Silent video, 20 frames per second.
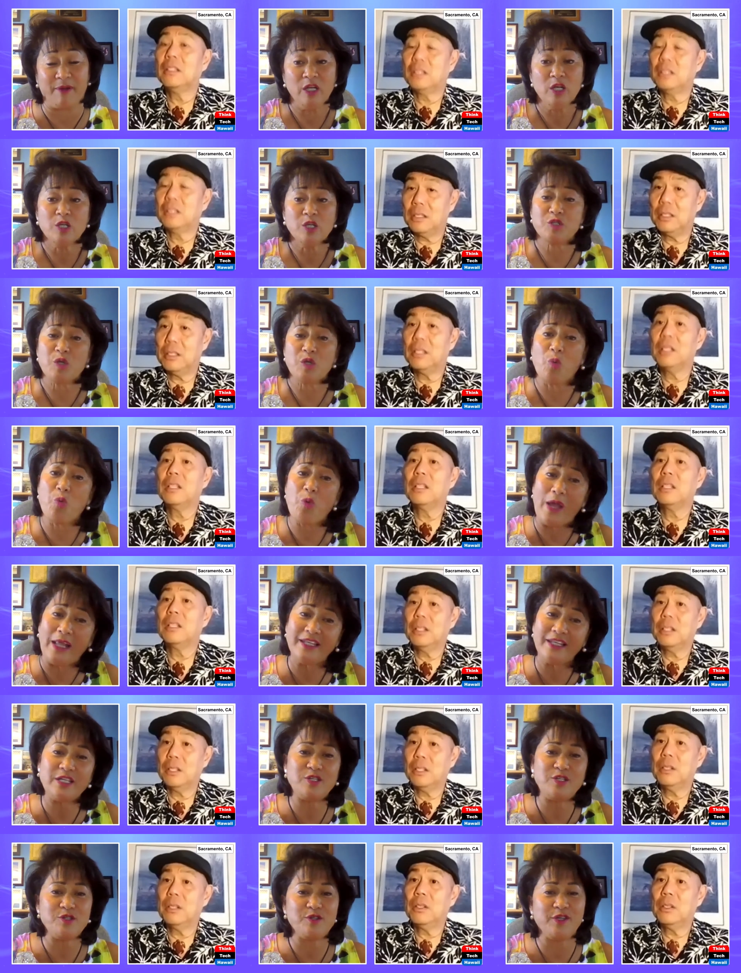Speaker 1: but so when
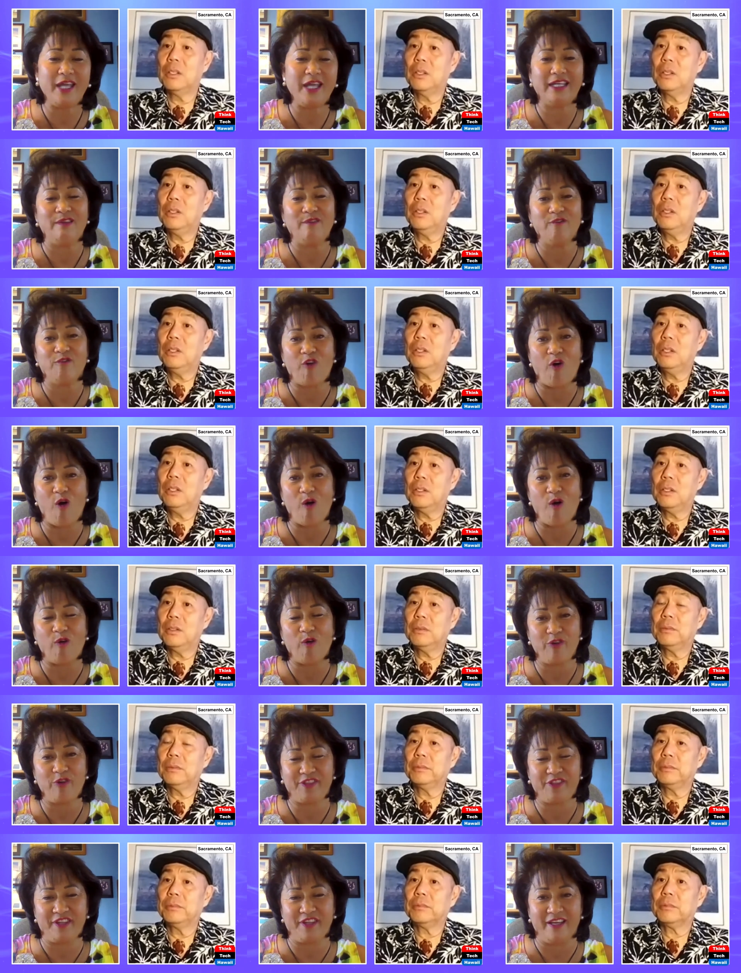did you get
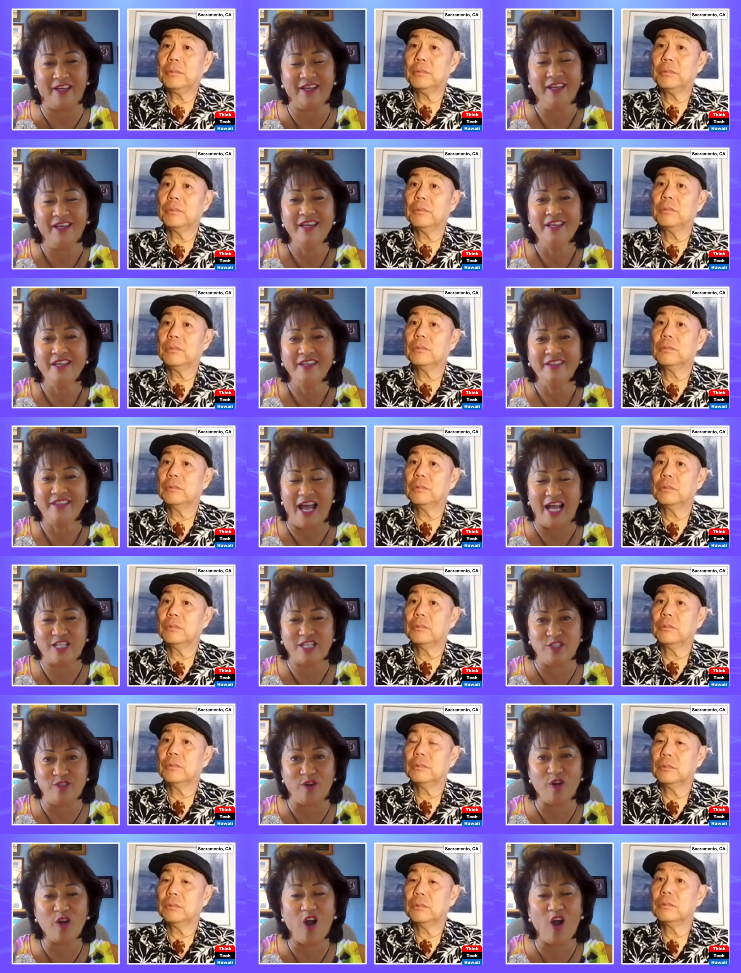involved with the
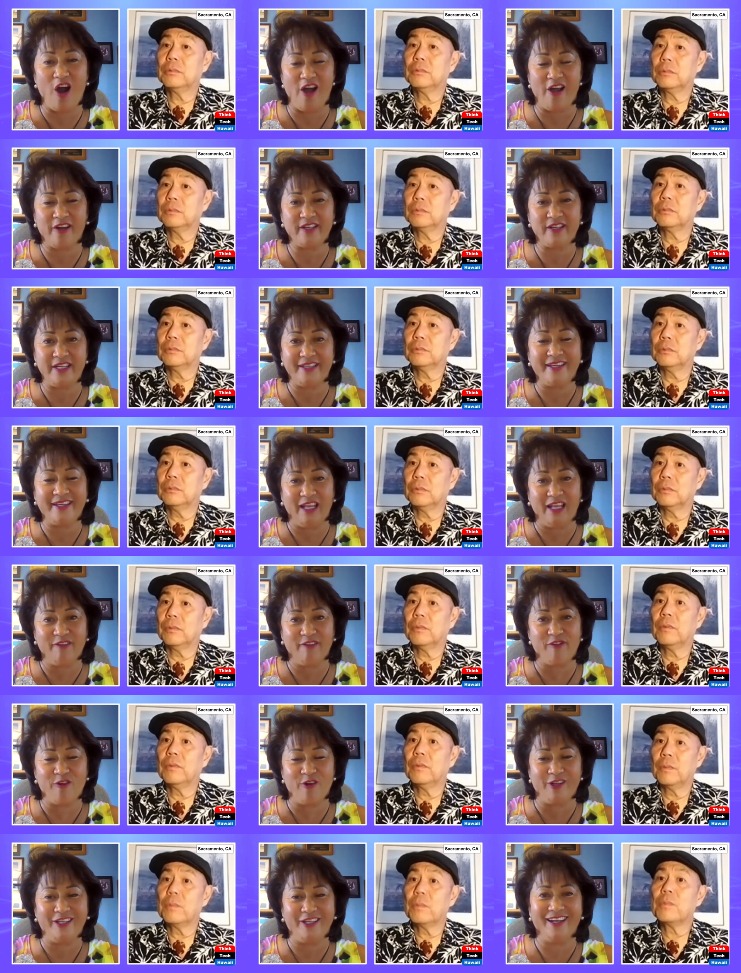national guard in
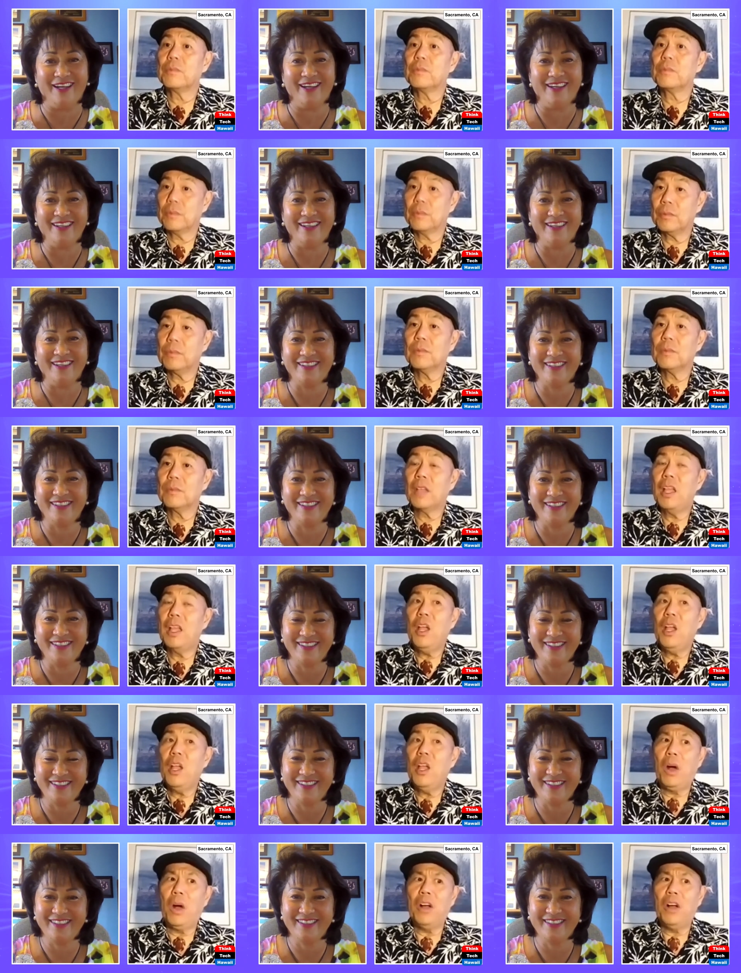california
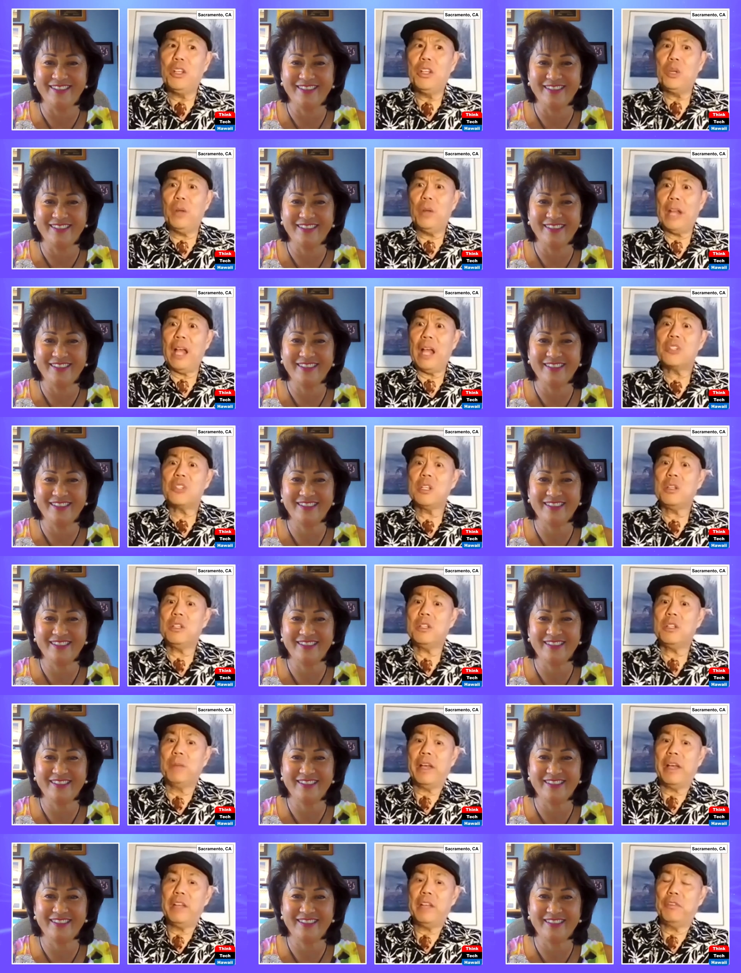
Speaker 2: well, you know, it actually,
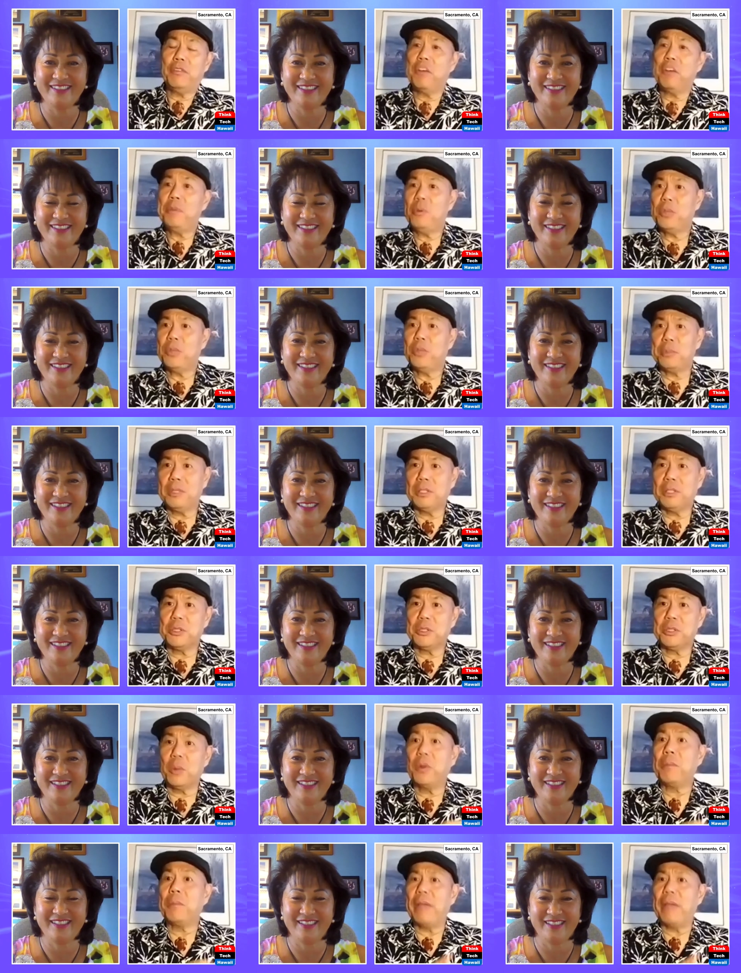my involvement with the military
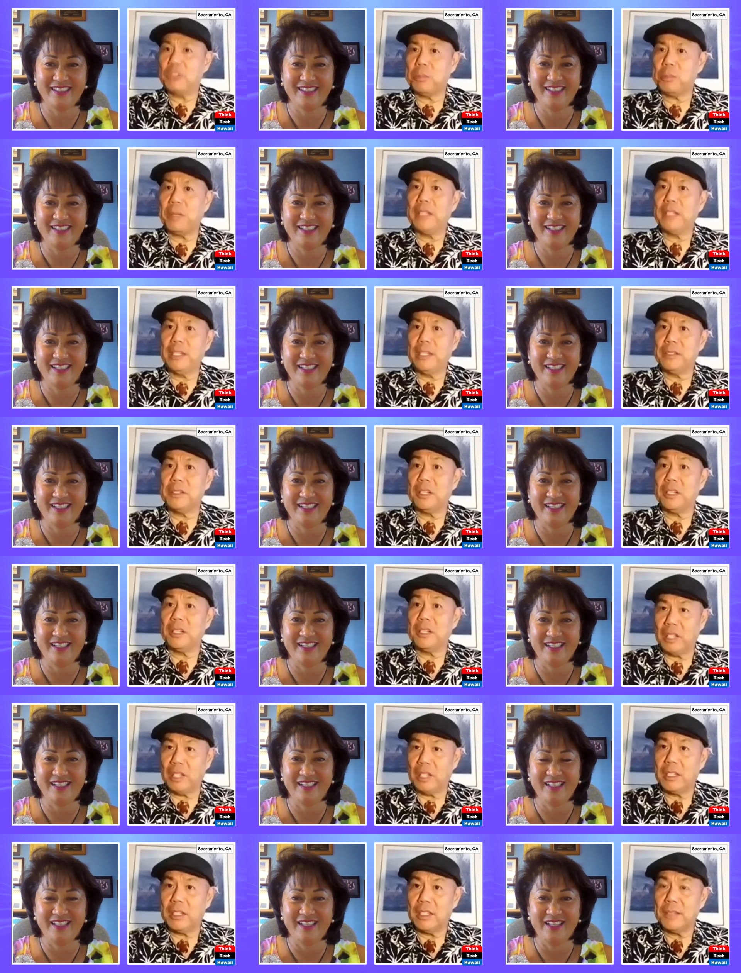went back to my days in
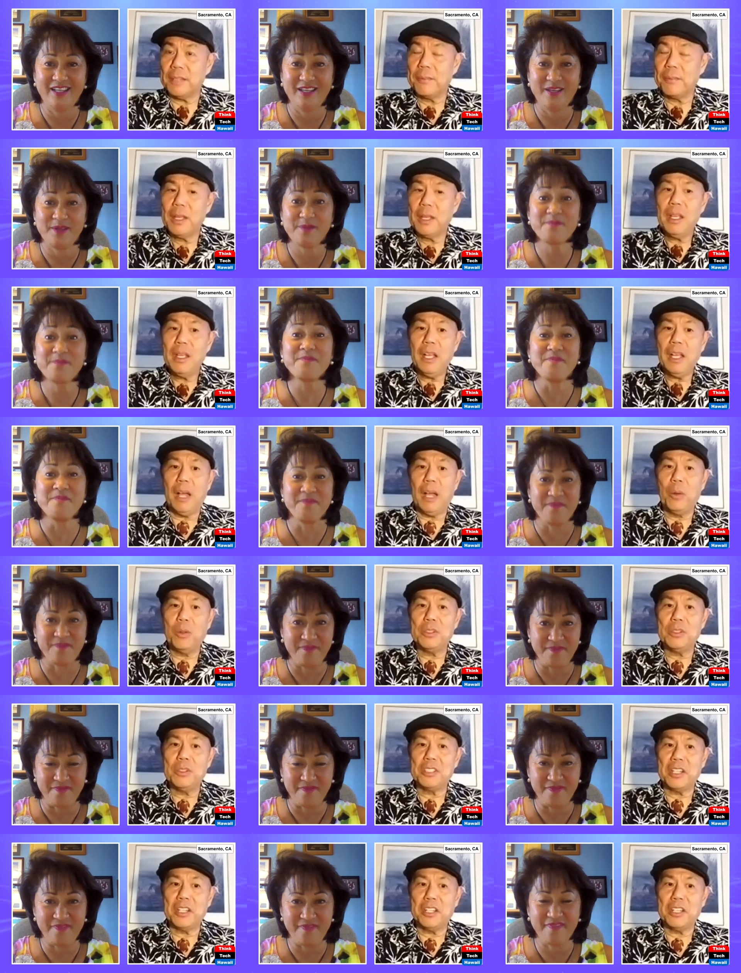Hawaii. I
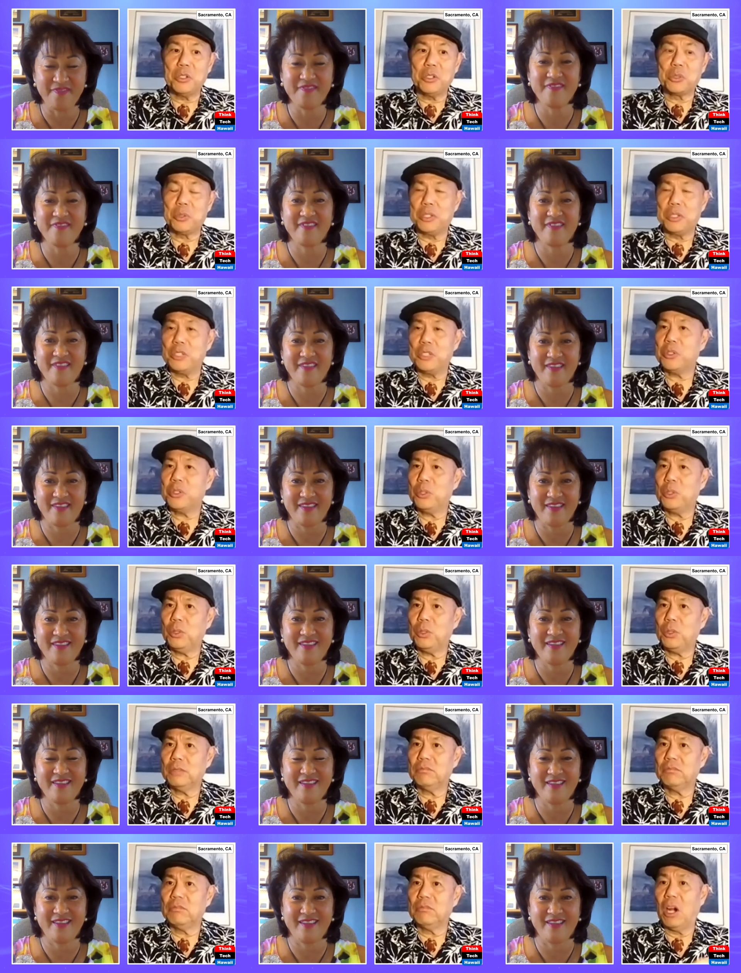was uh, your
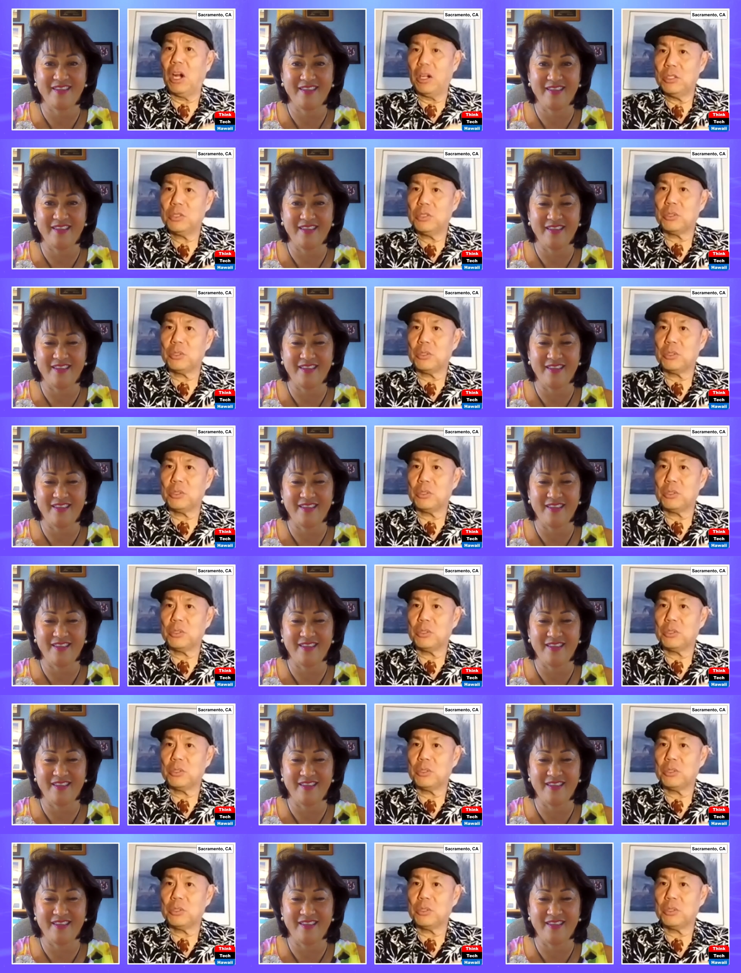traditional guard